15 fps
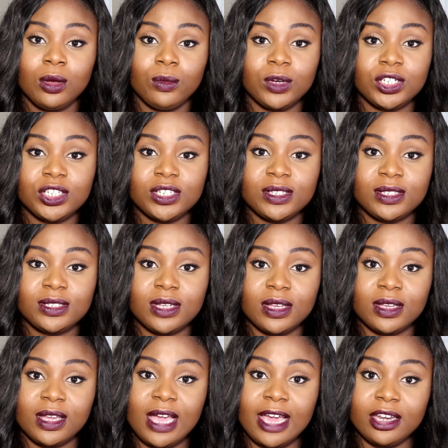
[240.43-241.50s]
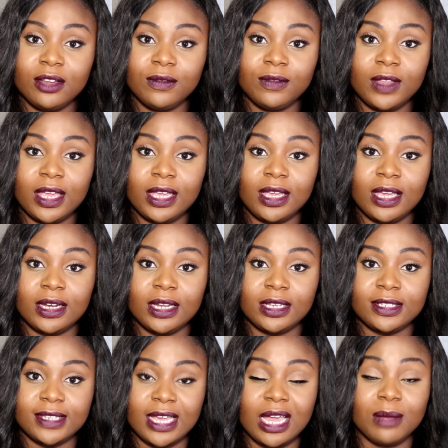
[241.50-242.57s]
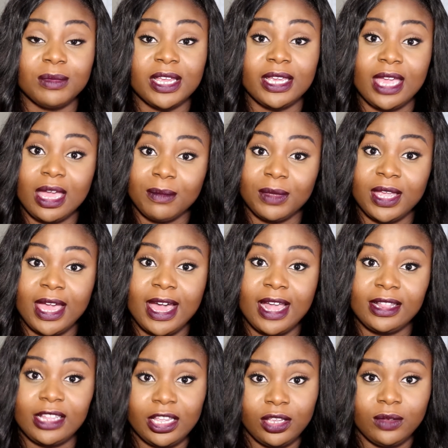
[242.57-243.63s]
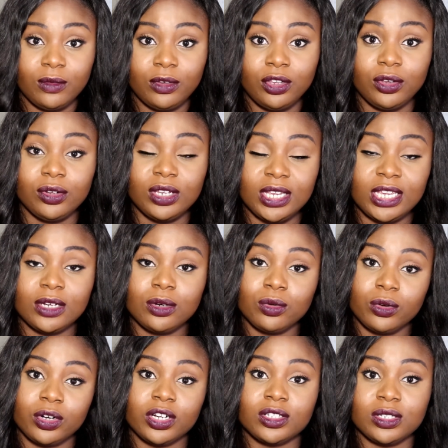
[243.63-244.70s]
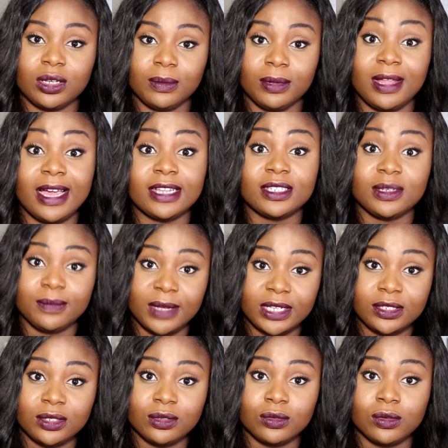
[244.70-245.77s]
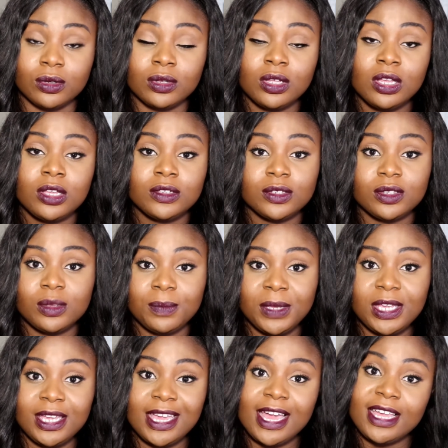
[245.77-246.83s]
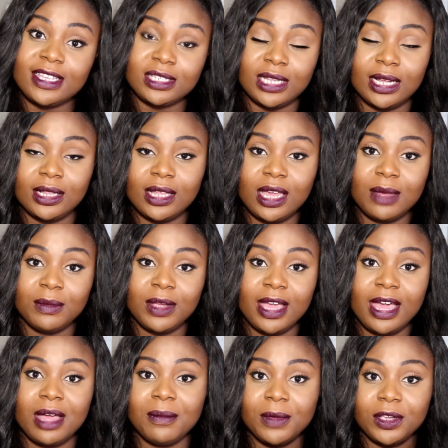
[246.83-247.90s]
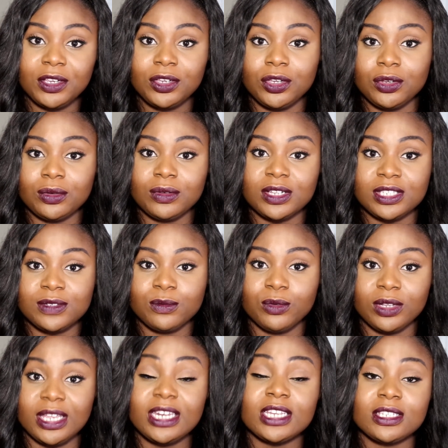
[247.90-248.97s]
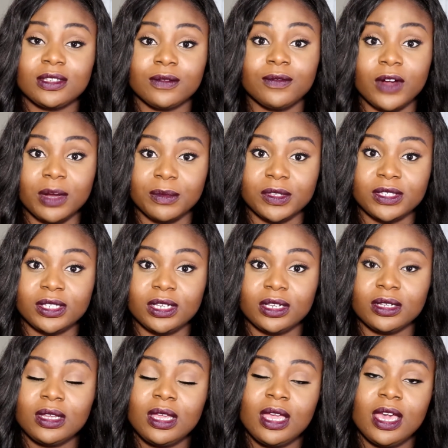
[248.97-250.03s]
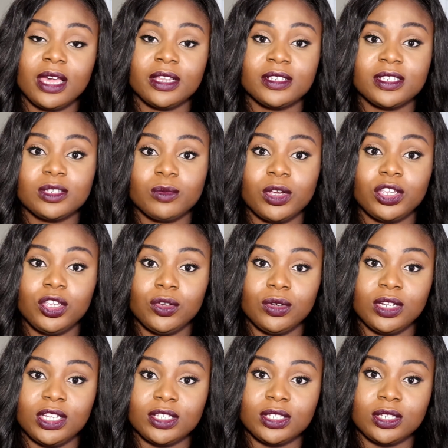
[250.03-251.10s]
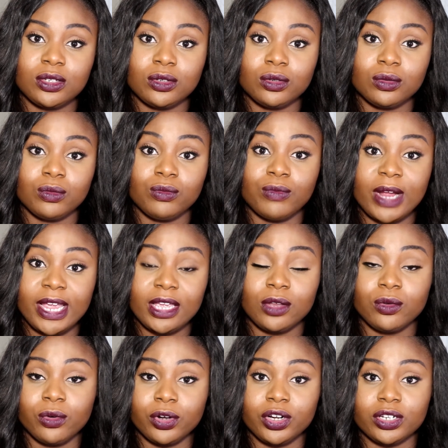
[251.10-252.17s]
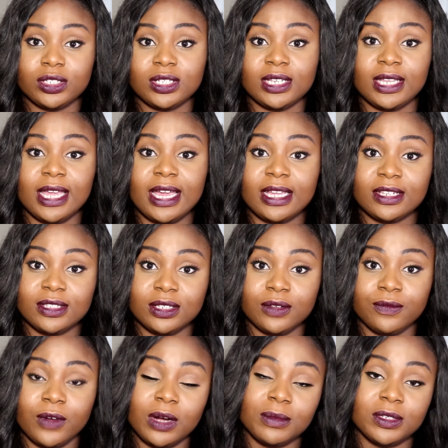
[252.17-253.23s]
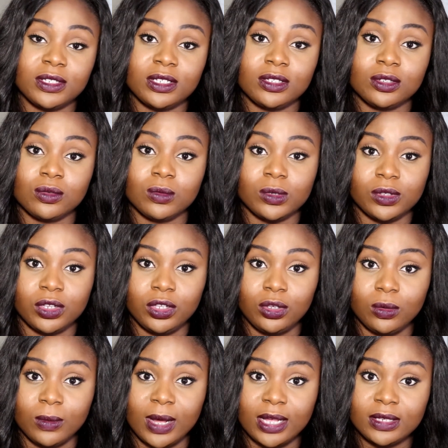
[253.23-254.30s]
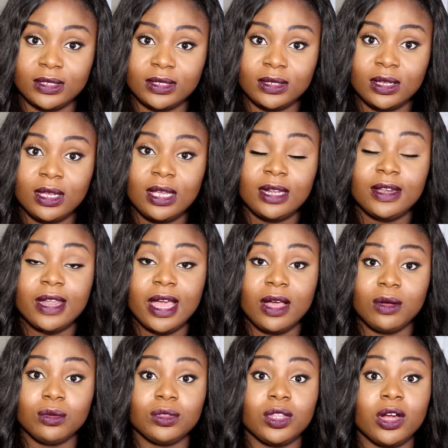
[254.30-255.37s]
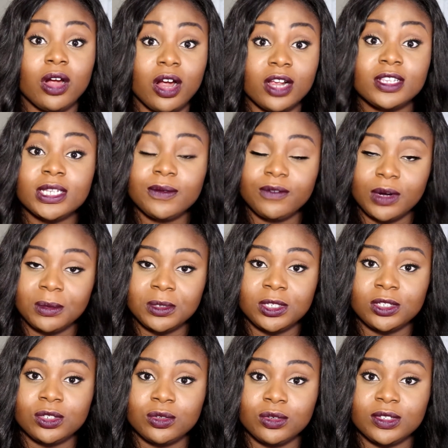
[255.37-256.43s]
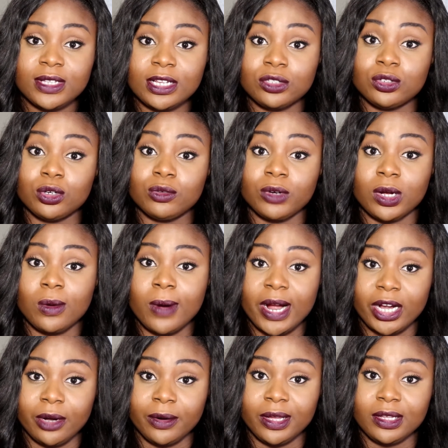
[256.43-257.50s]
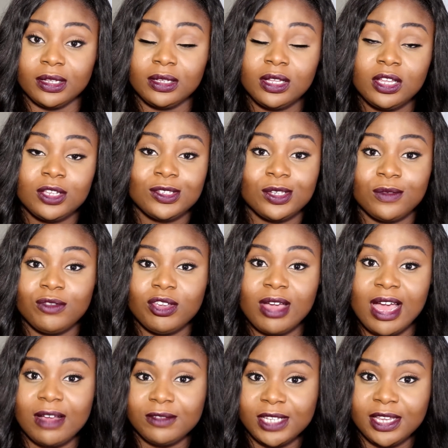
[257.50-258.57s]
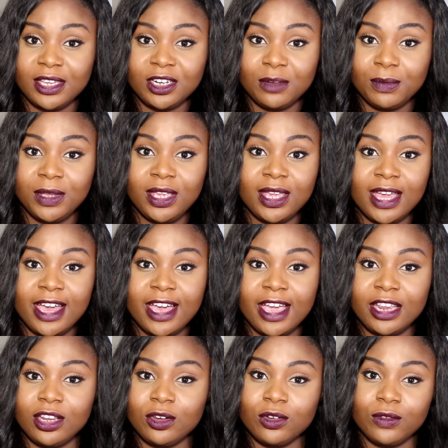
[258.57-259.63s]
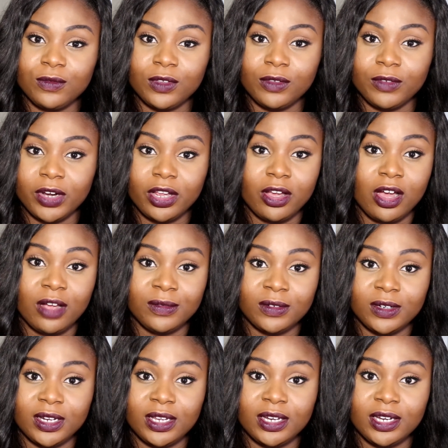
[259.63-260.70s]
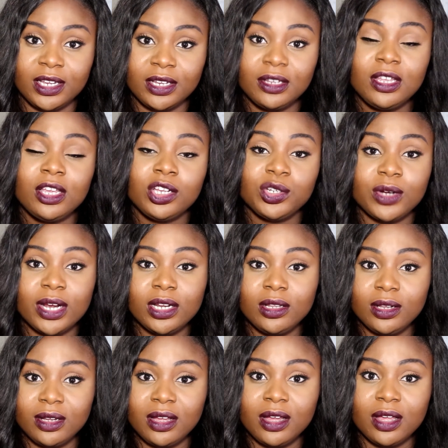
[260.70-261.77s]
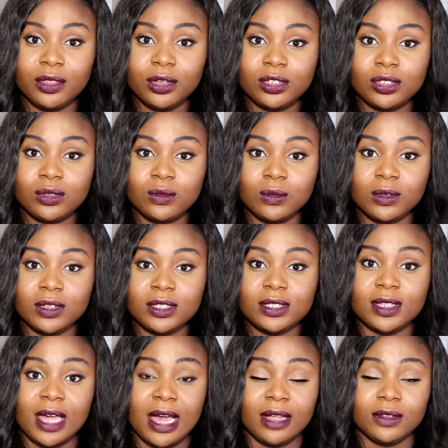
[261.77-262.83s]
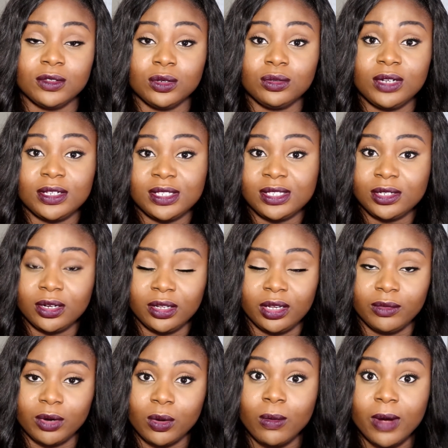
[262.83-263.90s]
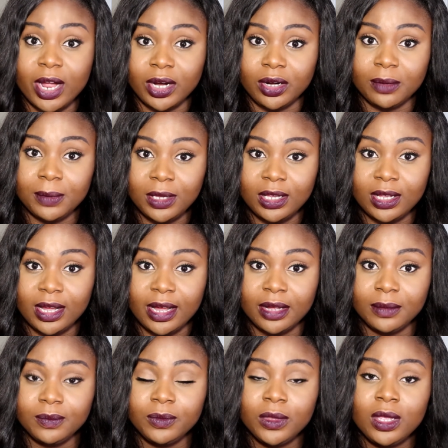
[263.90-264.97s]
which is kind of like an exam like MCAT that you need in order to apply to med school. So the PCAT is like the MCAT, but it's related to pharmacy. And this is what you need to write in order to get into pharmacy school in the US. Now, there are some pharmacy schools that don't require it. So if you have taken a PCAT and you don't feel very confident in it, try to look at other schools that don't necessarily require a PCAT.